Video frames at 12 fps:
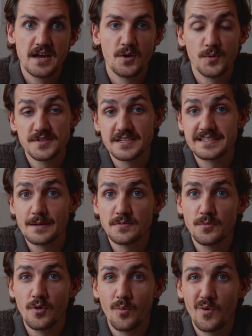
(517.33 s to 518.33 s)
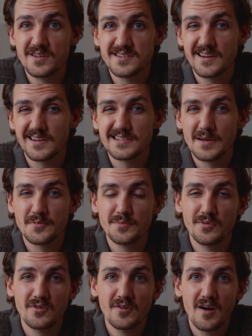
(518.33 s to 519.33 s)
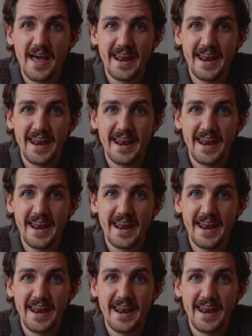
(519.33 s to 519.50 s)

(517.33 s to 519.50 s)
What's acceptable and what's unacceptable?